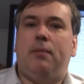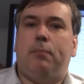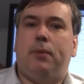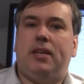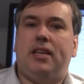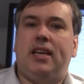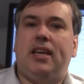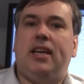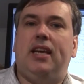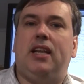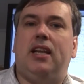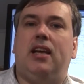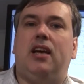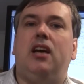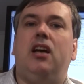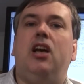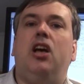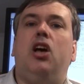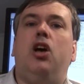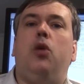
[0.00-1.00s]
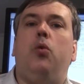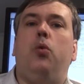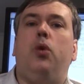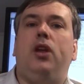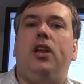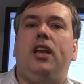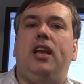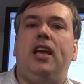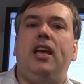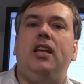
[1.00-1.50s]
and in
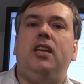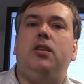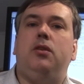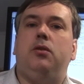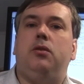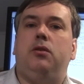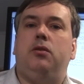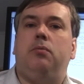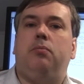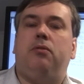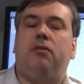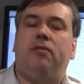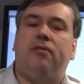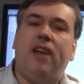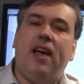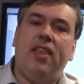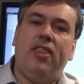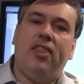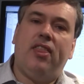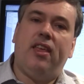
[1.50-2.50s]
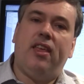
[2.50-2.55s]
particular we need to